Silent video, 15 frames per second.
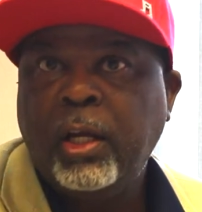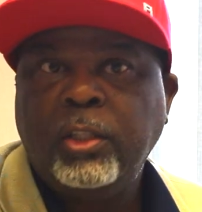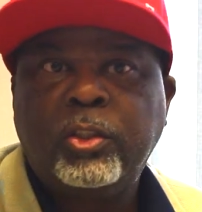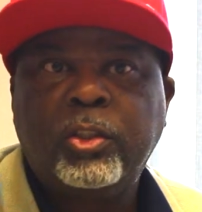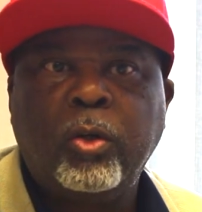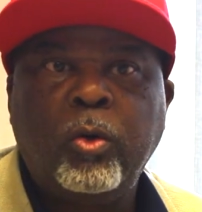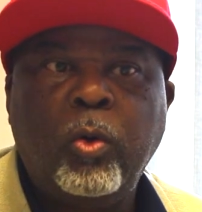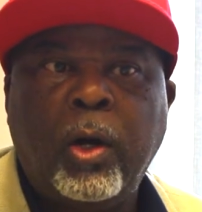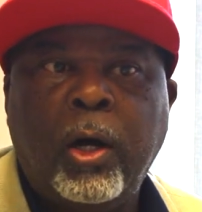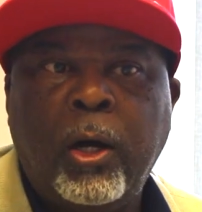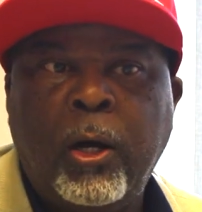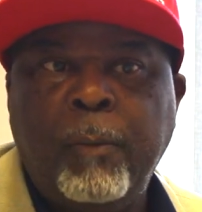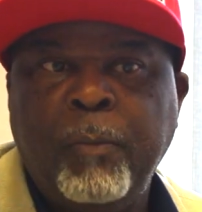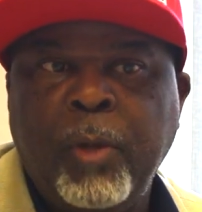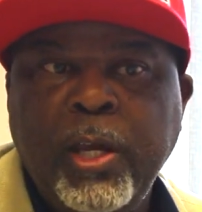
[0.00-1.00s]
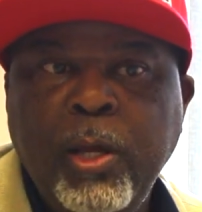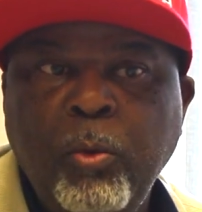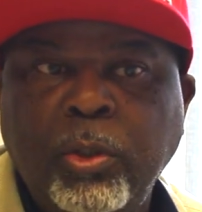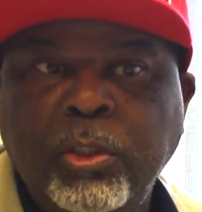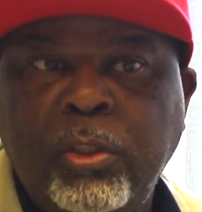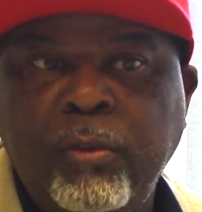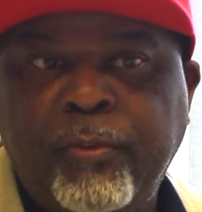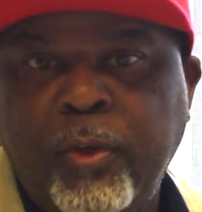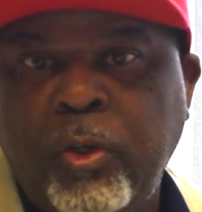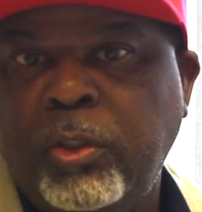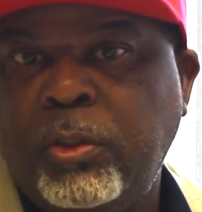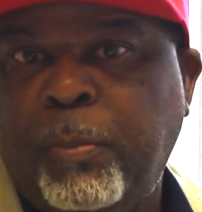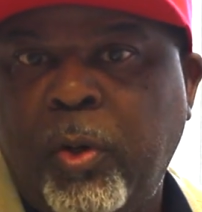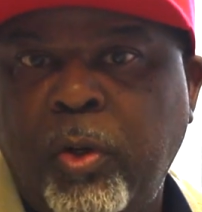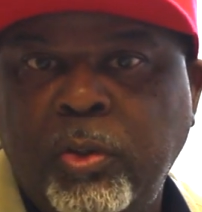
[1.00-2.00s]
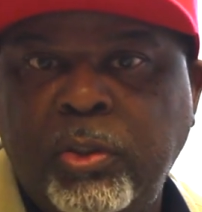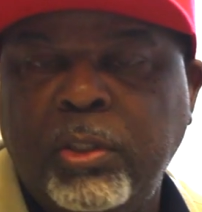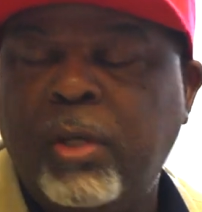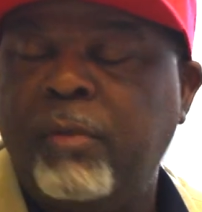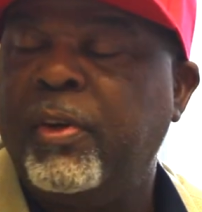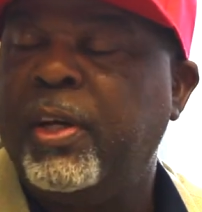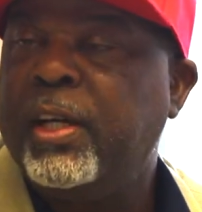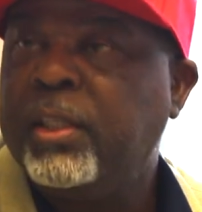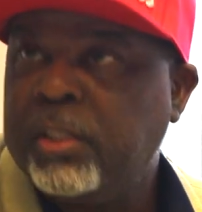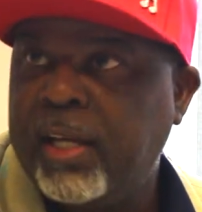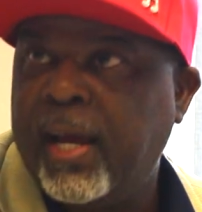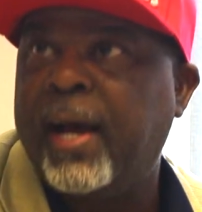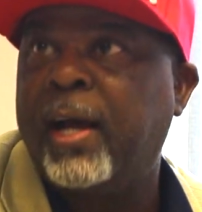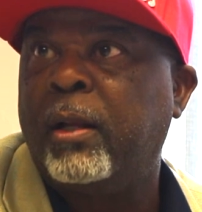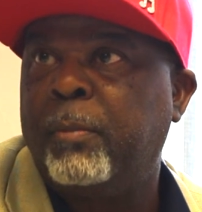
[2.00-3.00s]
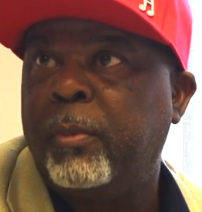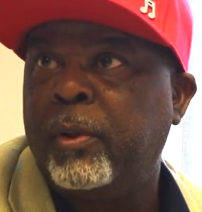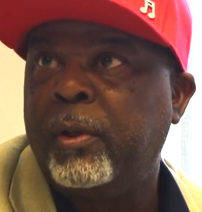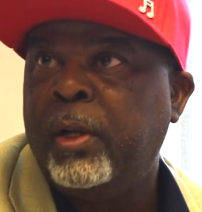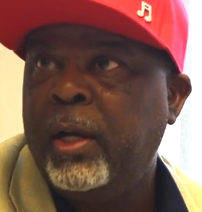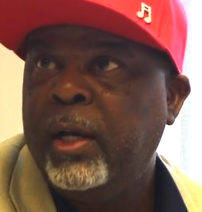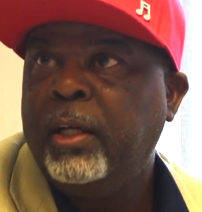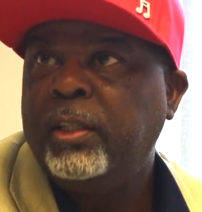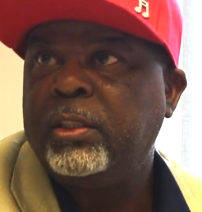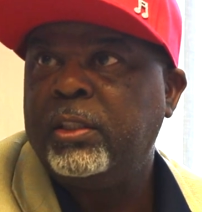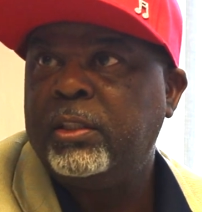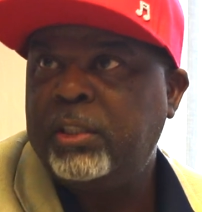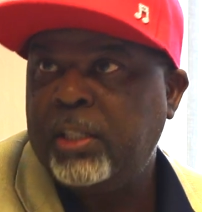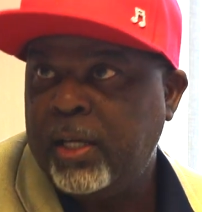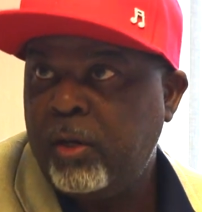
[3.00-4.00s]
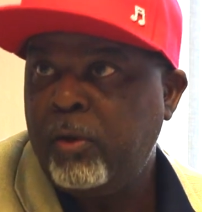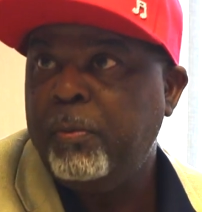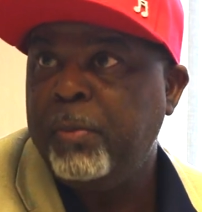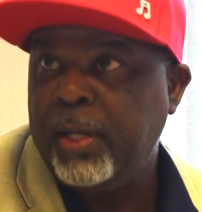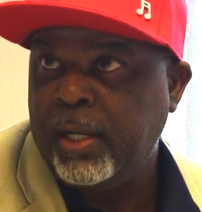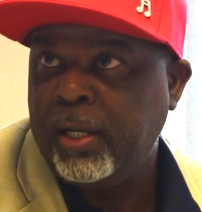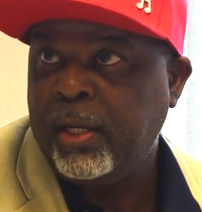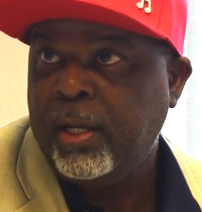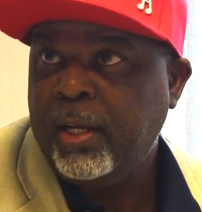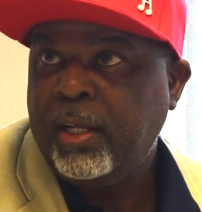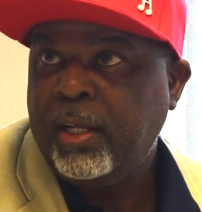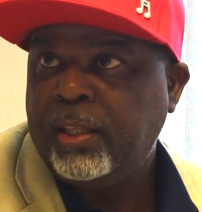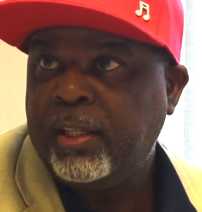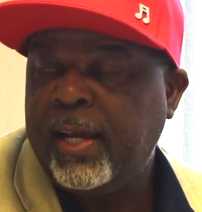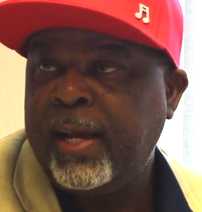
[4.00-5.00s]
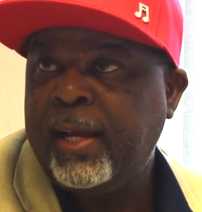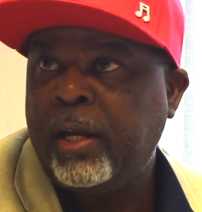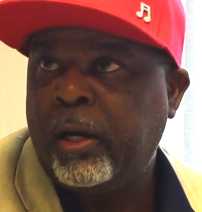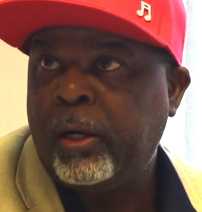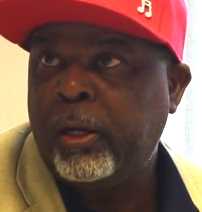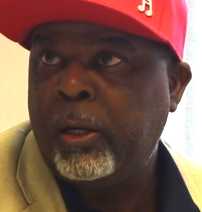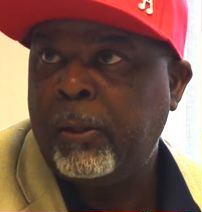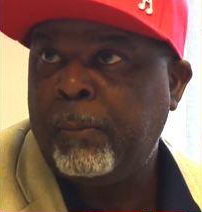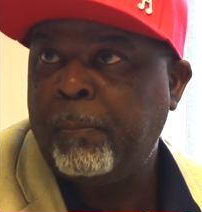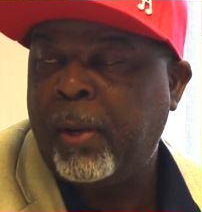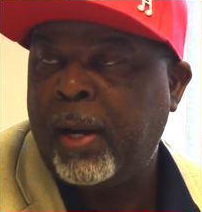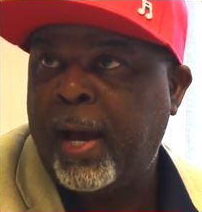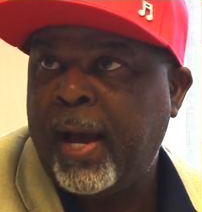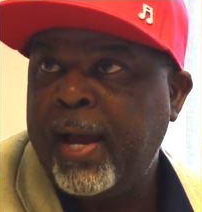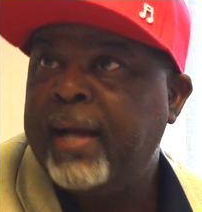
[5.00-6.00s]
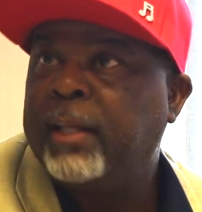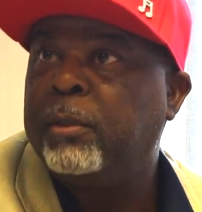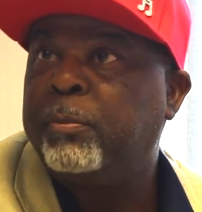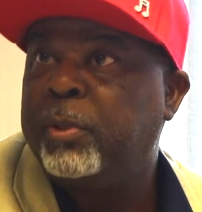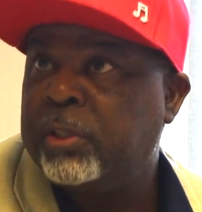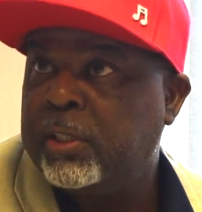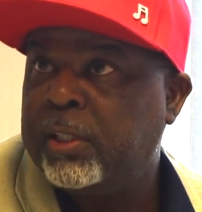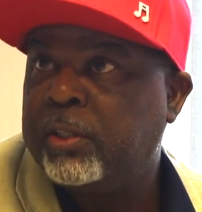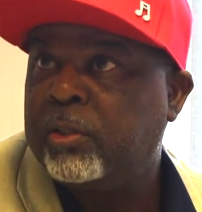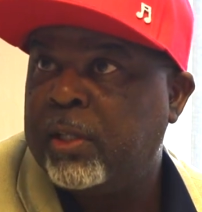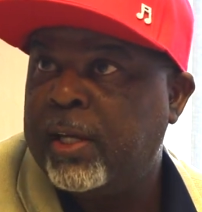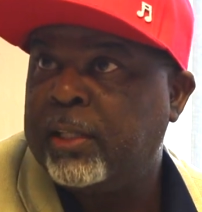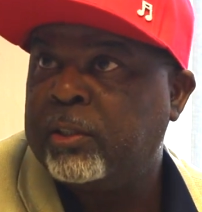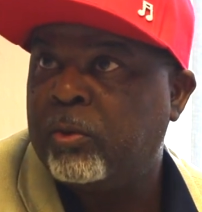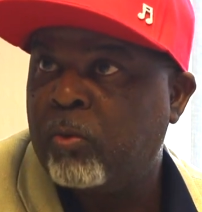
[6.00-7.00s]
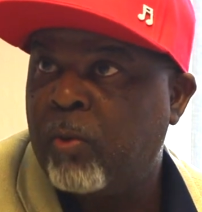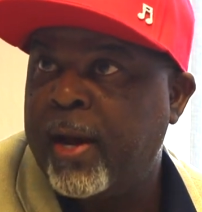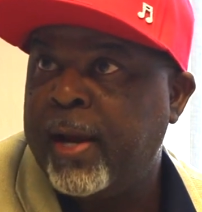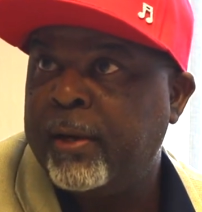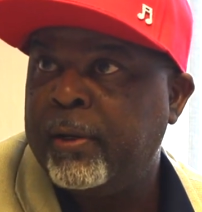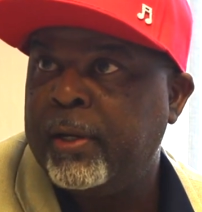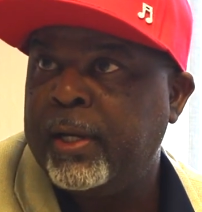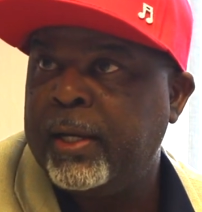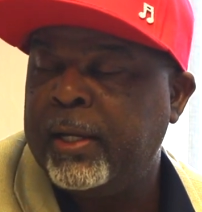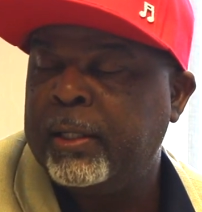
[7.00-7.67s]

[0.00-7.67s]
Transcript: So um, he was the first person of his caliber to tell me that um, I had the potential as a writer,